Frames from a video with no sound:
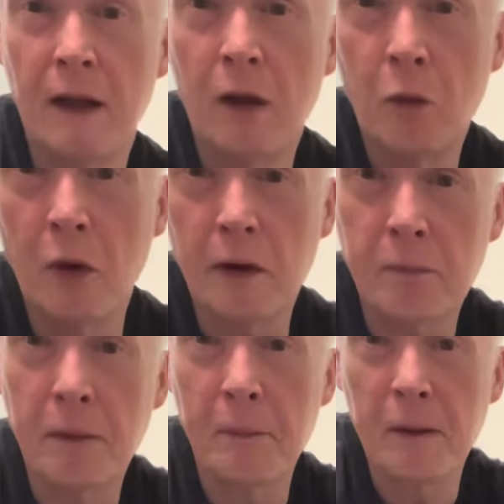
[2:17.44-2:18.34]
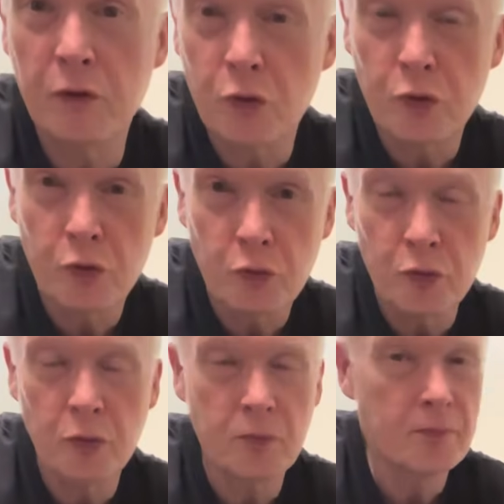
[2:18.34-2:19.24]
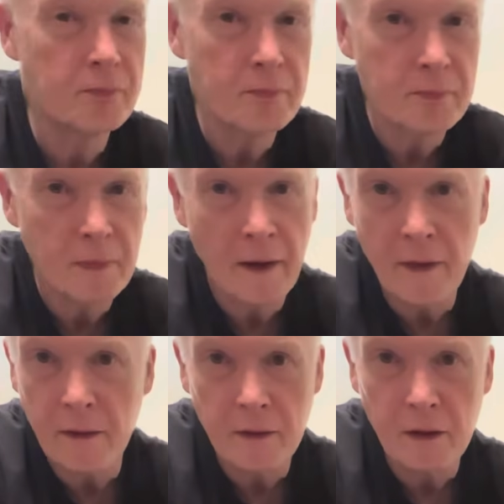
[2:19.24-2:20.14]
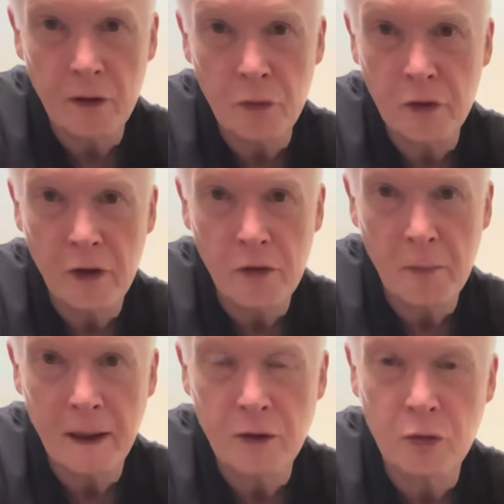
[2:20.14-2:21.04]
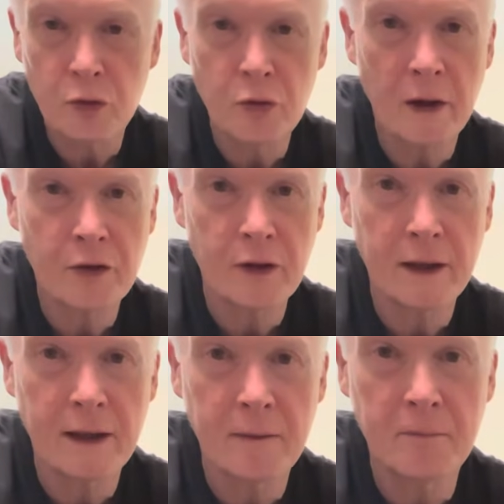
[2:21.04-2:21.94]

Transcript: what people do to other users might do to actually